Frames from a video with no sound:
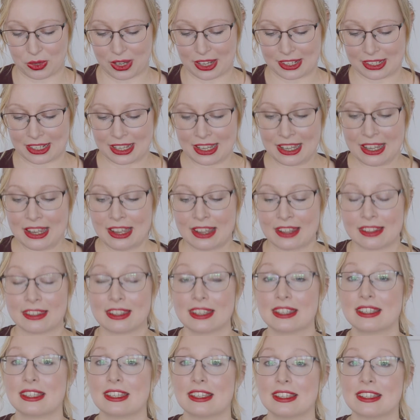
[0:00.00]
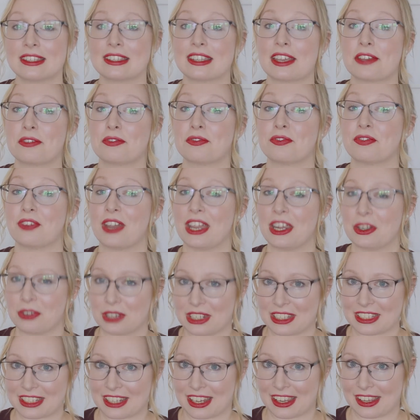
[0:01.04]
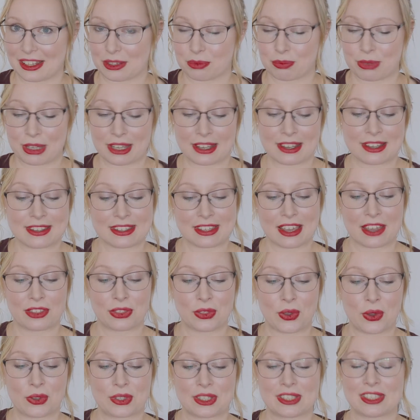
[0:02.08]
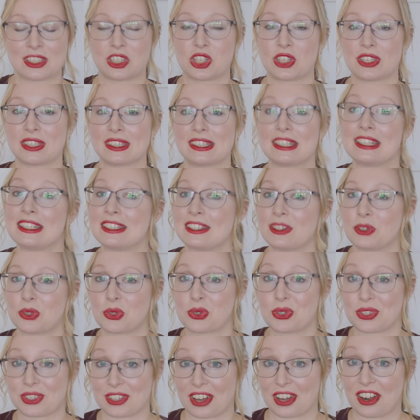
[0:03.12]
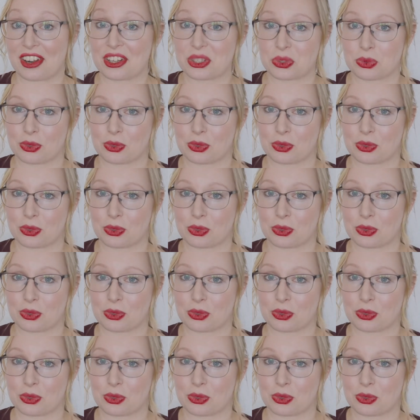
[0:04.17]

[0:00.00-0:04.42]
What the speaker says: one. This is a fairy tale because I thought it's just easy to start